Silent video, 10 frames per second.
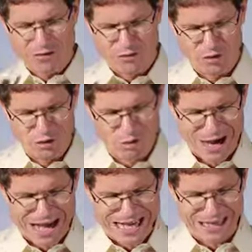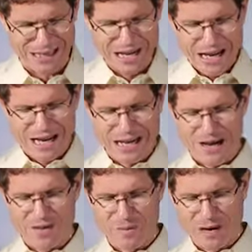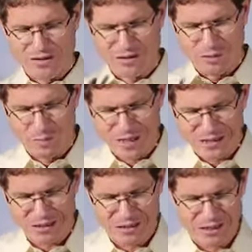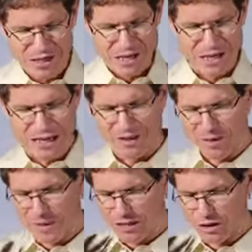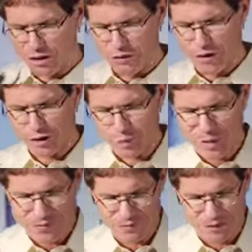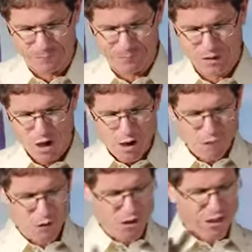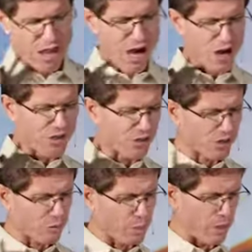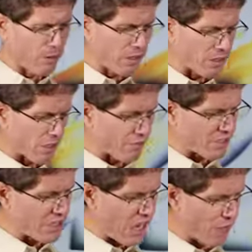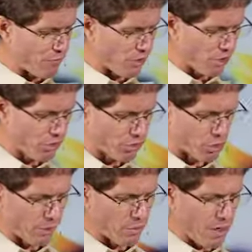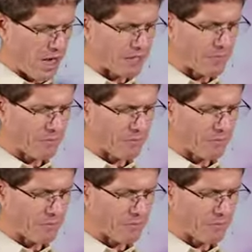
of the dragon, and out of the mouth of the beast, and out of the mouth of the false prophet. For they are the spirits of devils doing what?